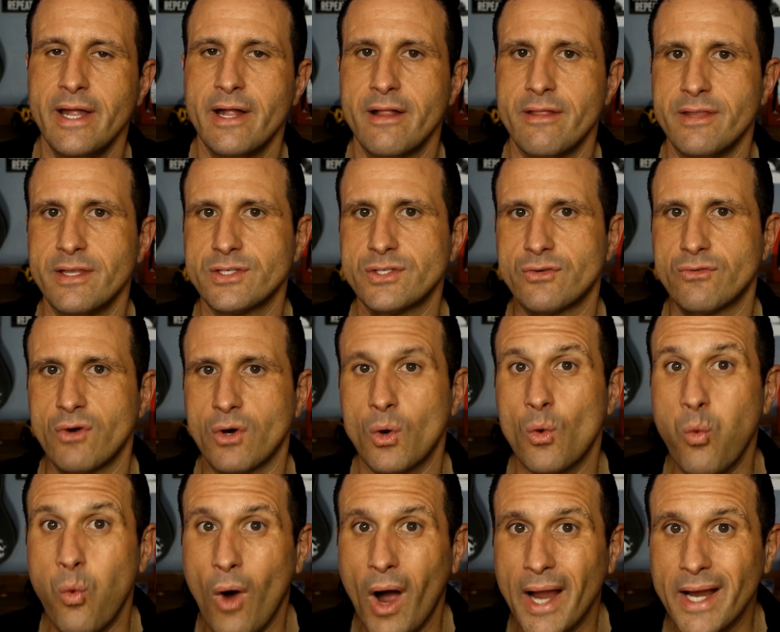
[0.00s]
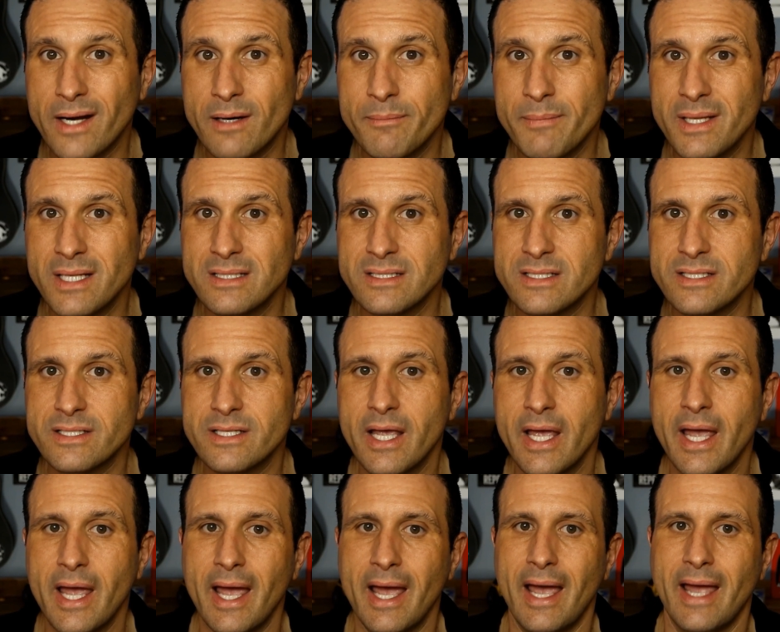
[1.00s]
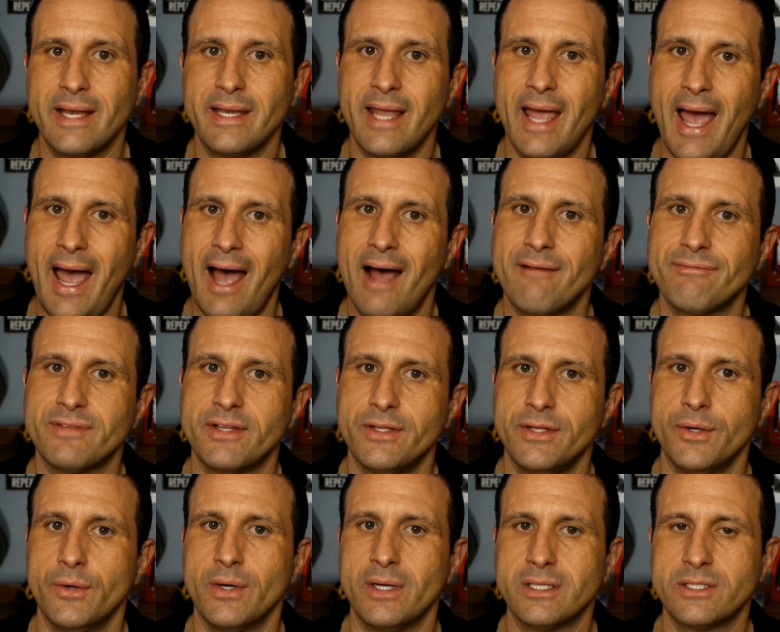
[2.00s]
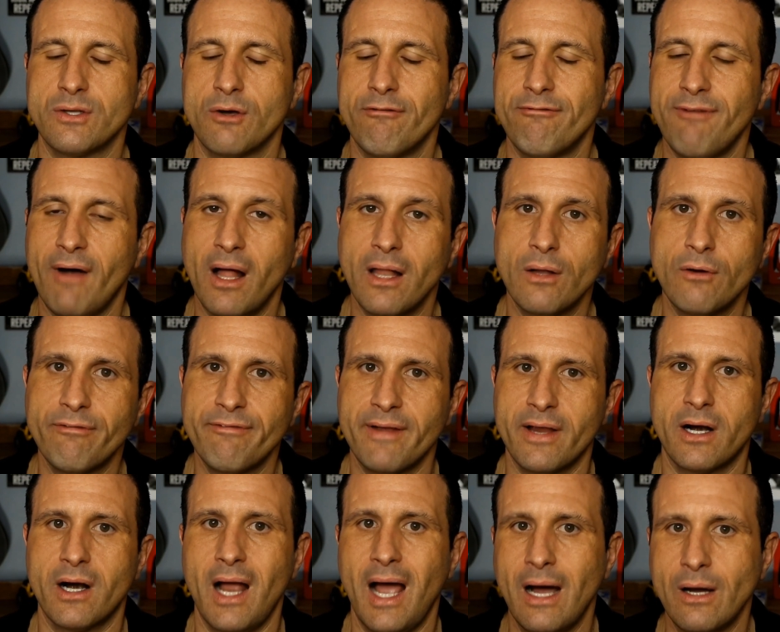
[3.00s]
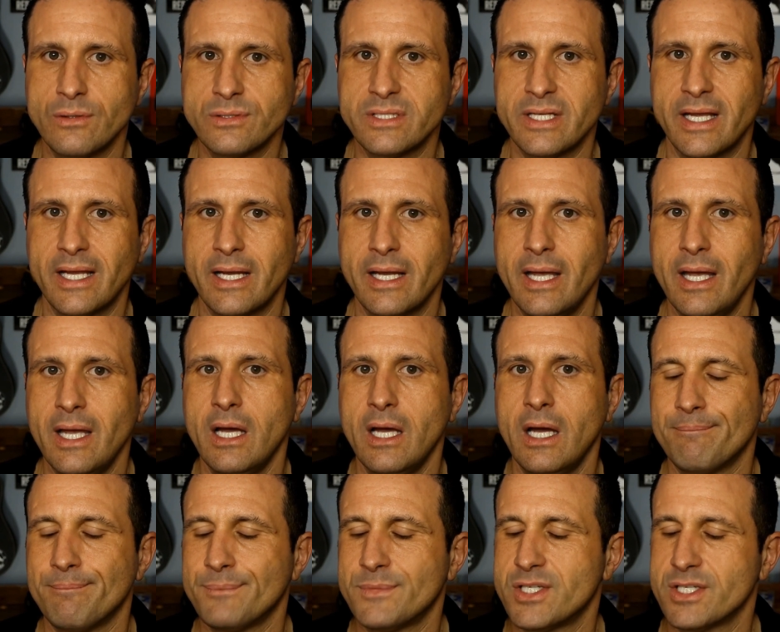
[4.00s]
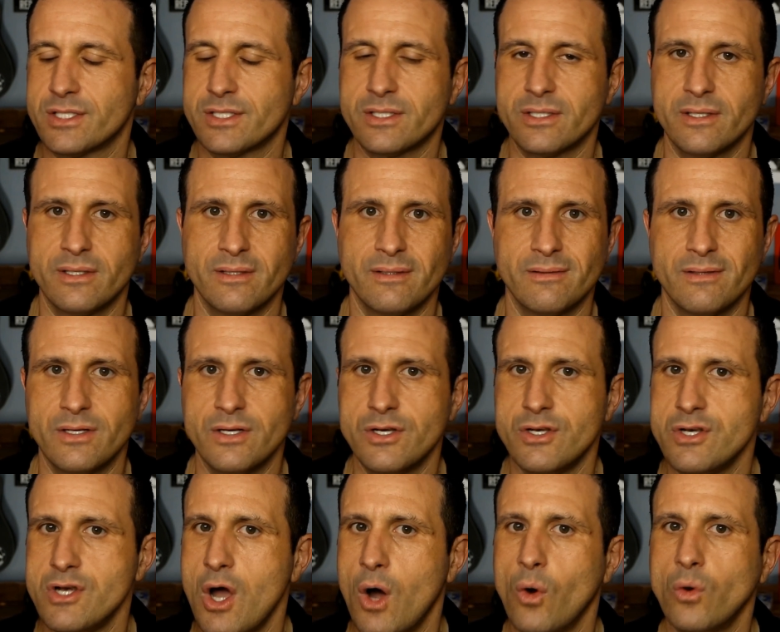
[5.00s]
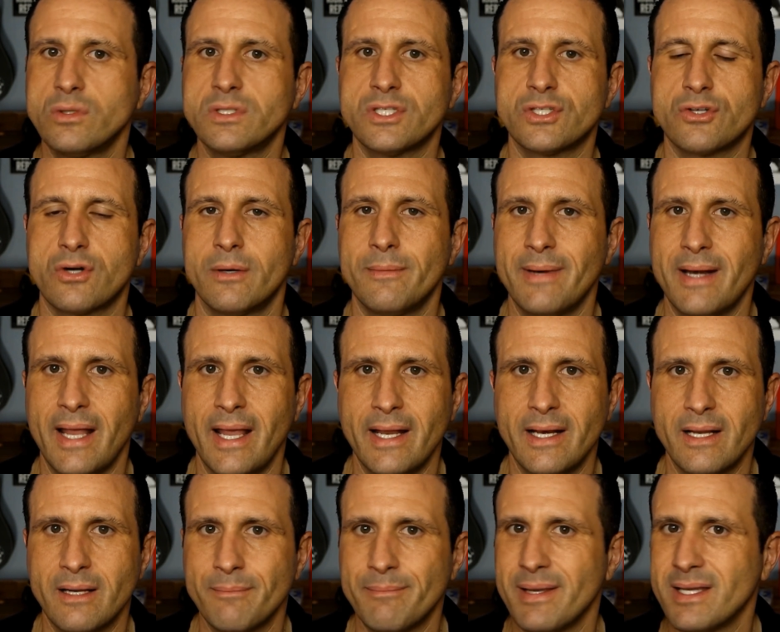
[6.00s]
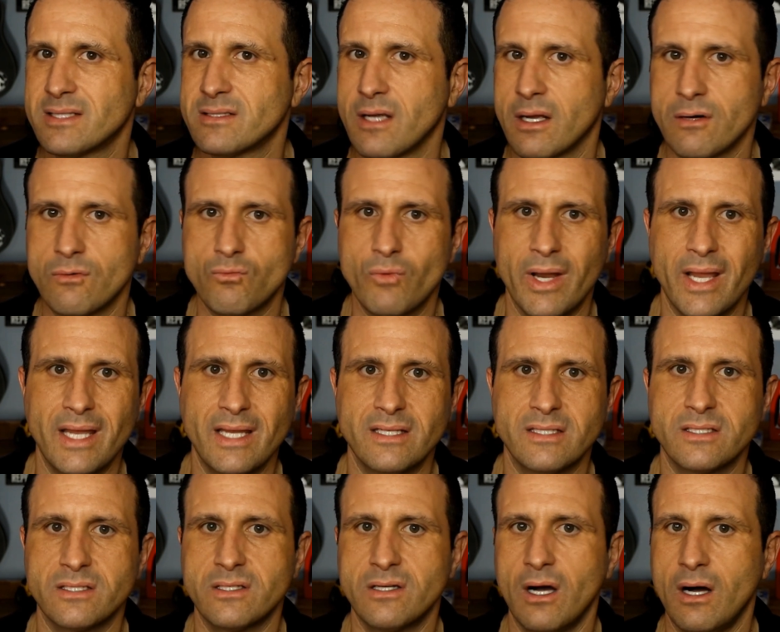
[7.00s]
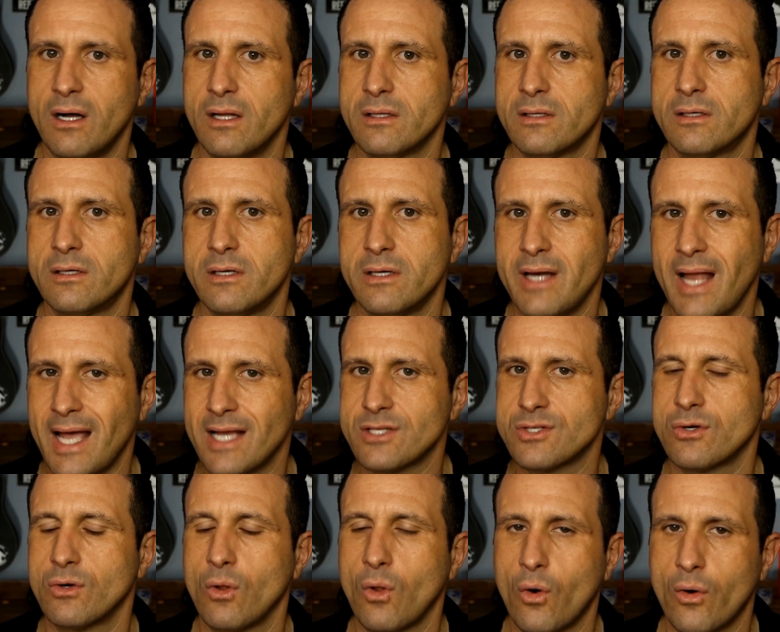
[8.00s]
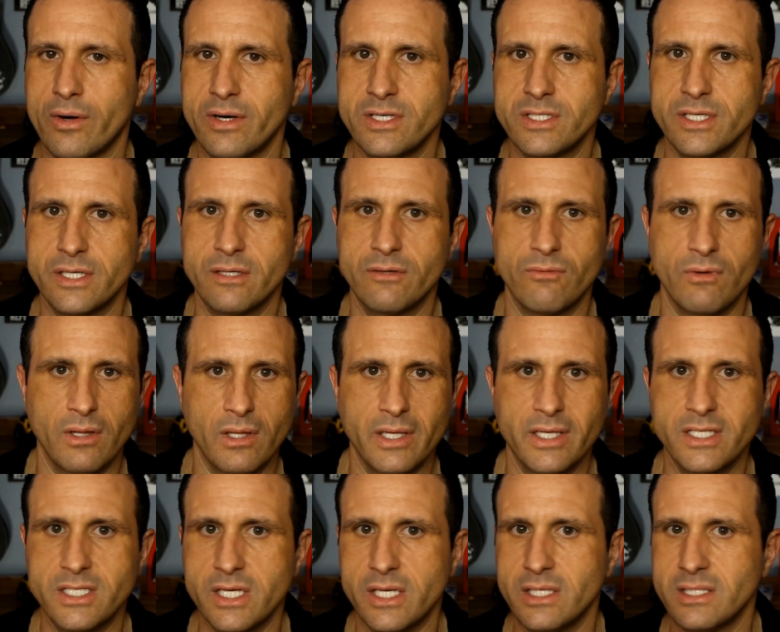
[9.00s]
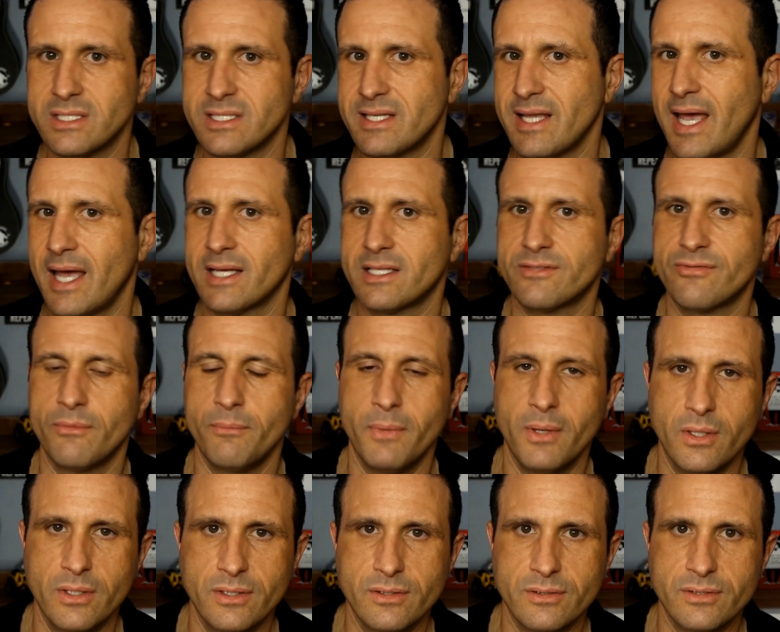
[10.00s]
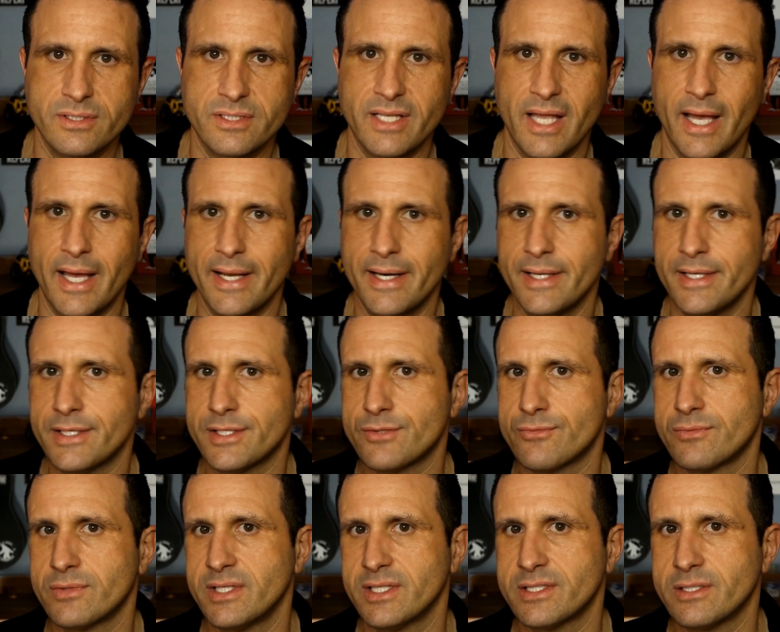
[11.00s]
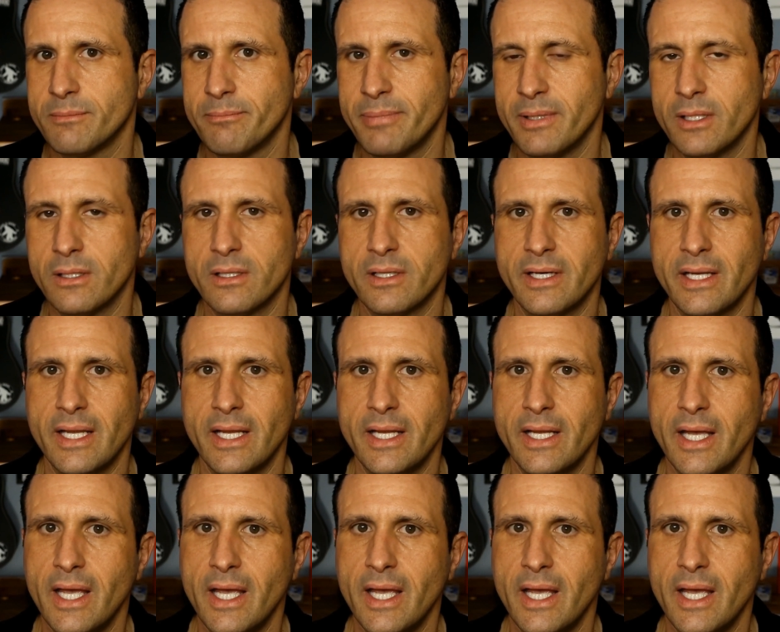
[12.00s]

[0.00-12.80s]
These are requirements and you have to do it. So follow fair housing, just no discriminating based on race, color, national origin, religion, sex, familial status, disability.